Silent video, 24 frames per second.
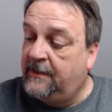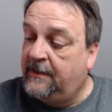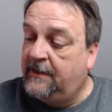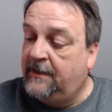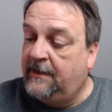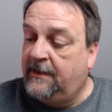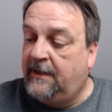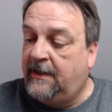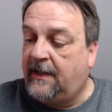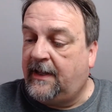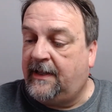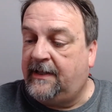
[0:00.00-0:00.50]

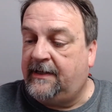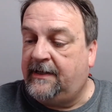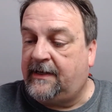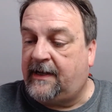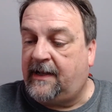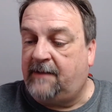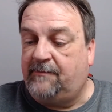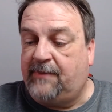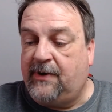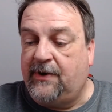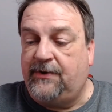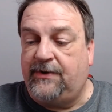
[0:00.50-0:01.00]
and I
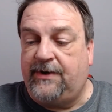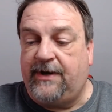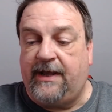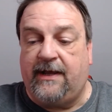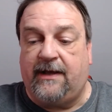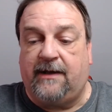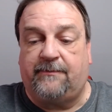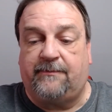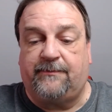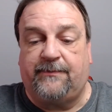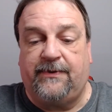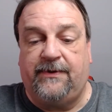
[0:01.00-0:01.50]
ponied
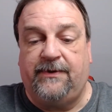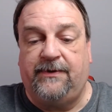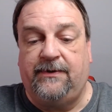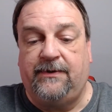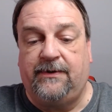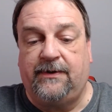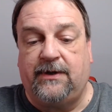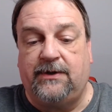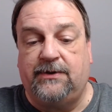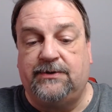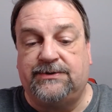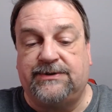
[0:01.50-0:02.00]
up
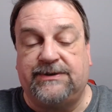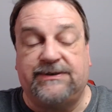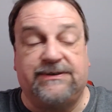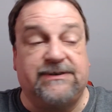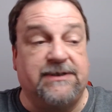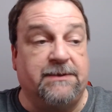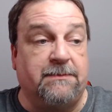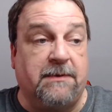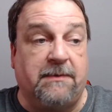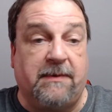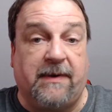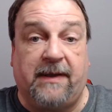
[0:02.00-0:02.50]
using some
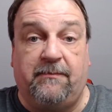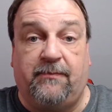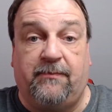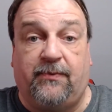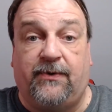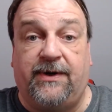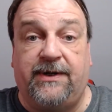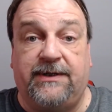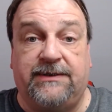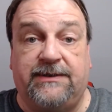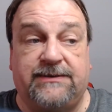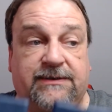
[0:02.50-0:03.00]
of my
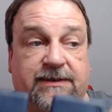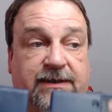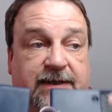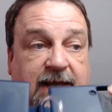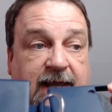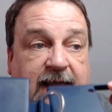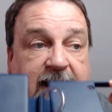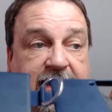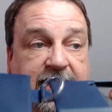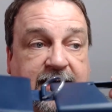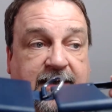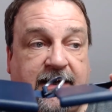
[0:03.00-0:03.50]
points,
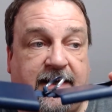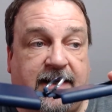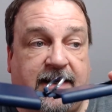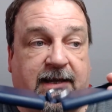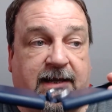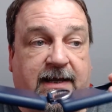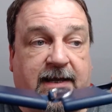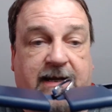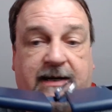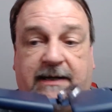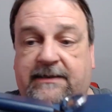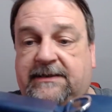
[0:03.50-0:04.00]
and I
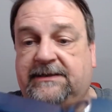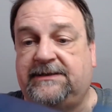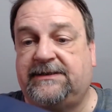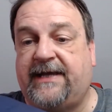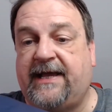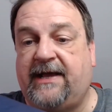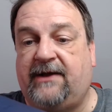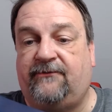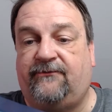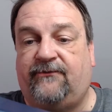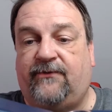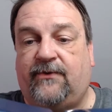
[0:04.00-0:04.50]
got a
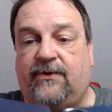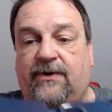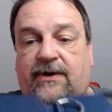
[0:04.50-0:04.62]
discount for it,